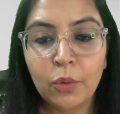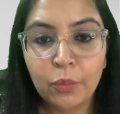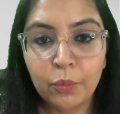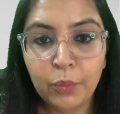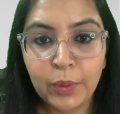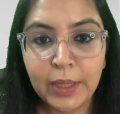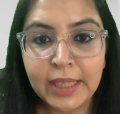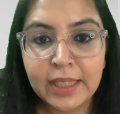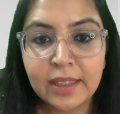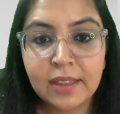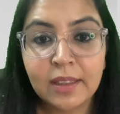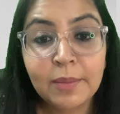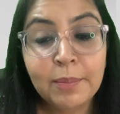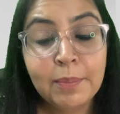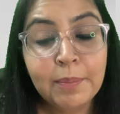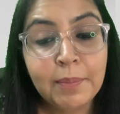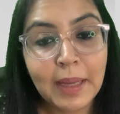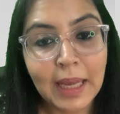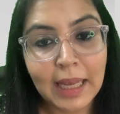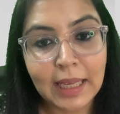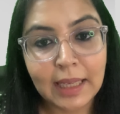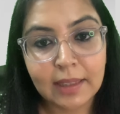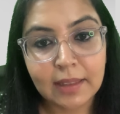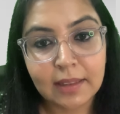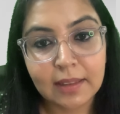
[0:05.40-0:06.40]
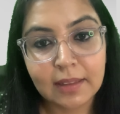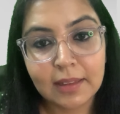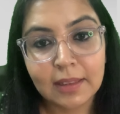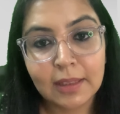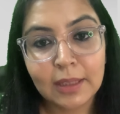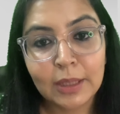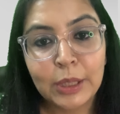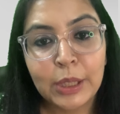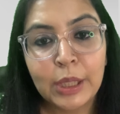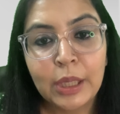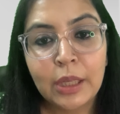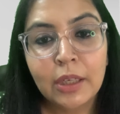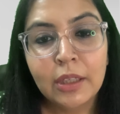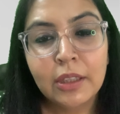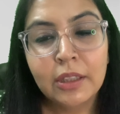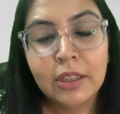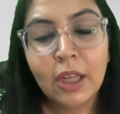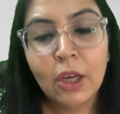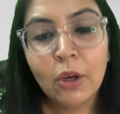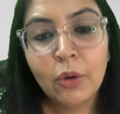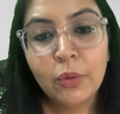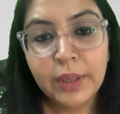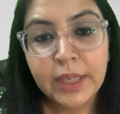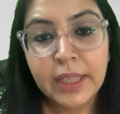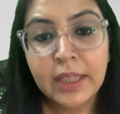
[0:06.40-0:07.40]
Welcome back.
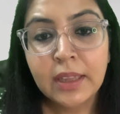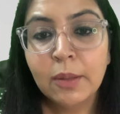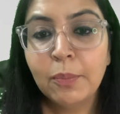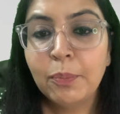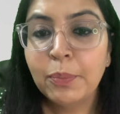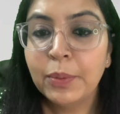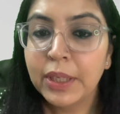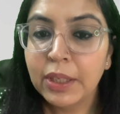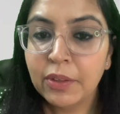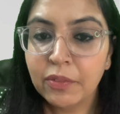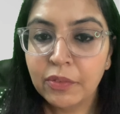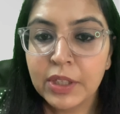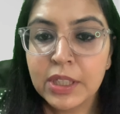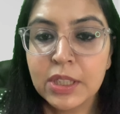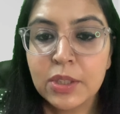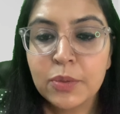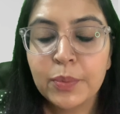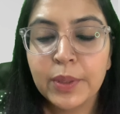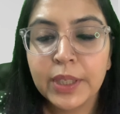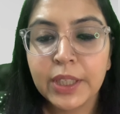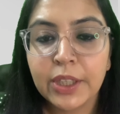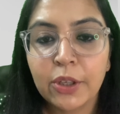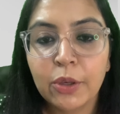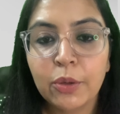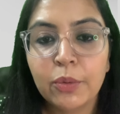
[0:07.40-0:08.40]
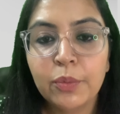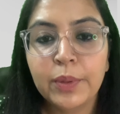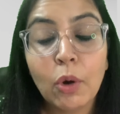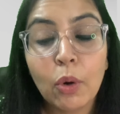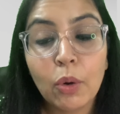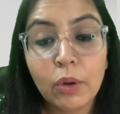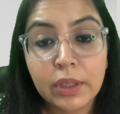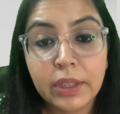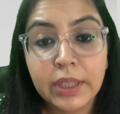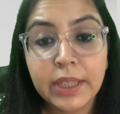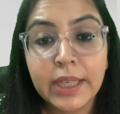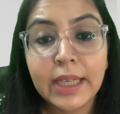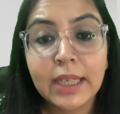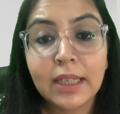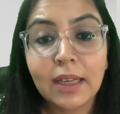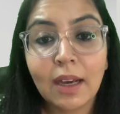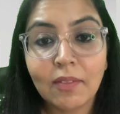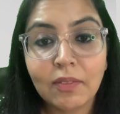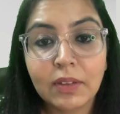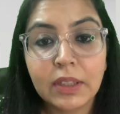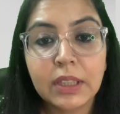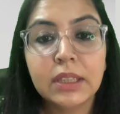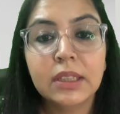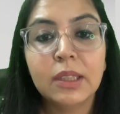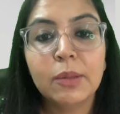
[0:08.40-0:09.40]
Now, in the previous video, we already
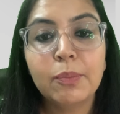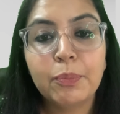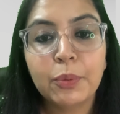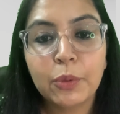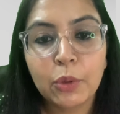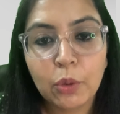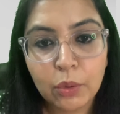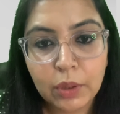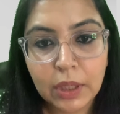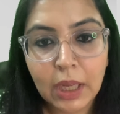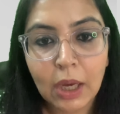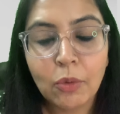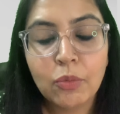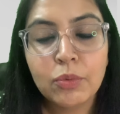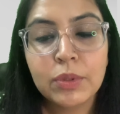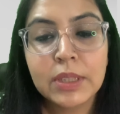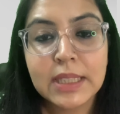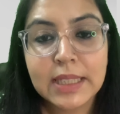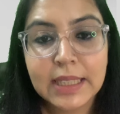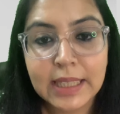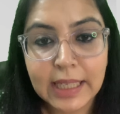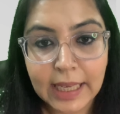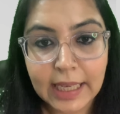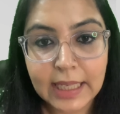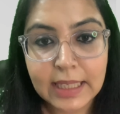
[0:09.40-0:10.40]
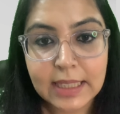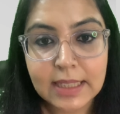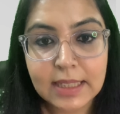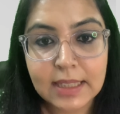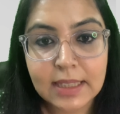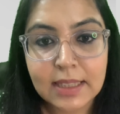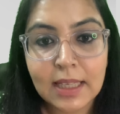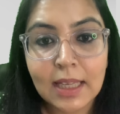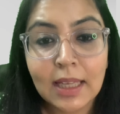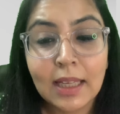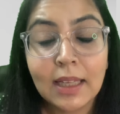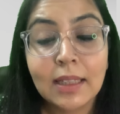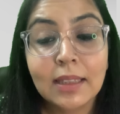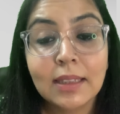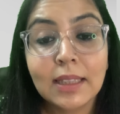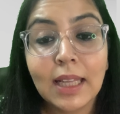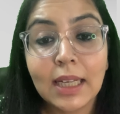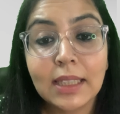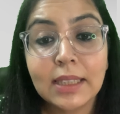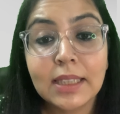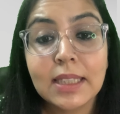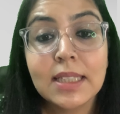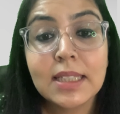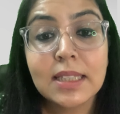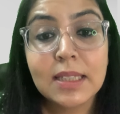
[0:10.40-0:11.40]
covered the pronouns case,
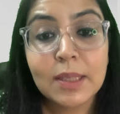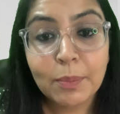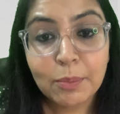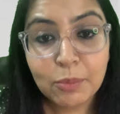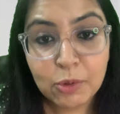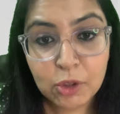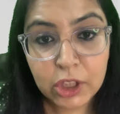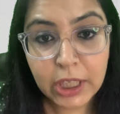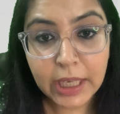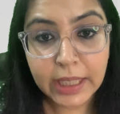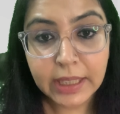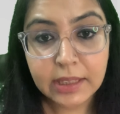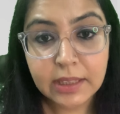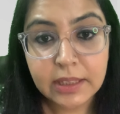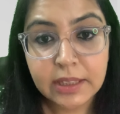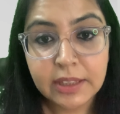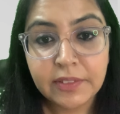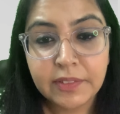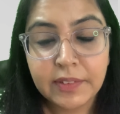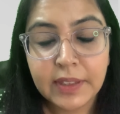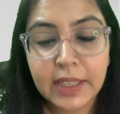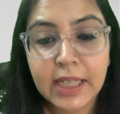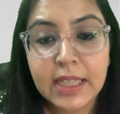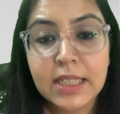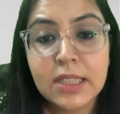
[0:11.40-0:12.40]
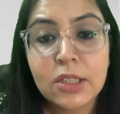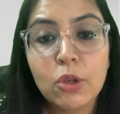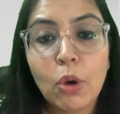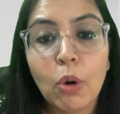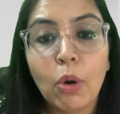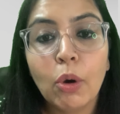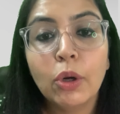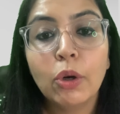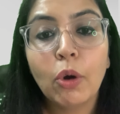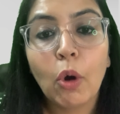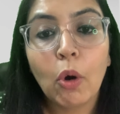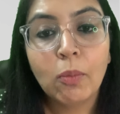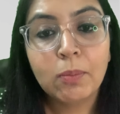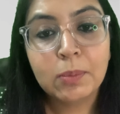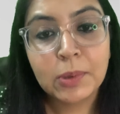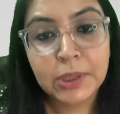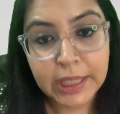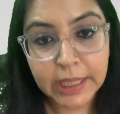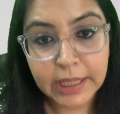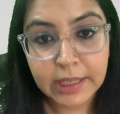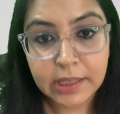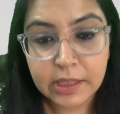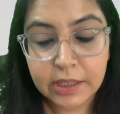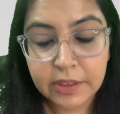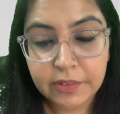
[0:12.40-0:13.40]
that is subjective case or
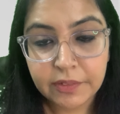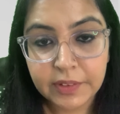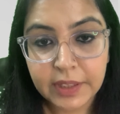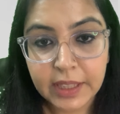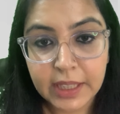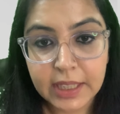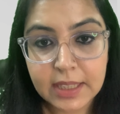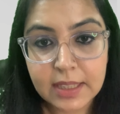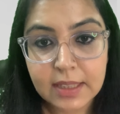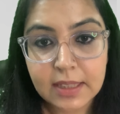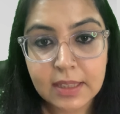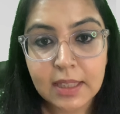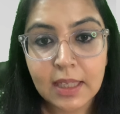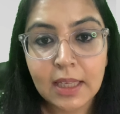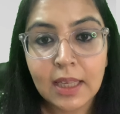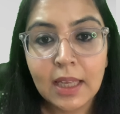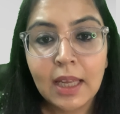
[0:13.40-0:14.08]
objective case.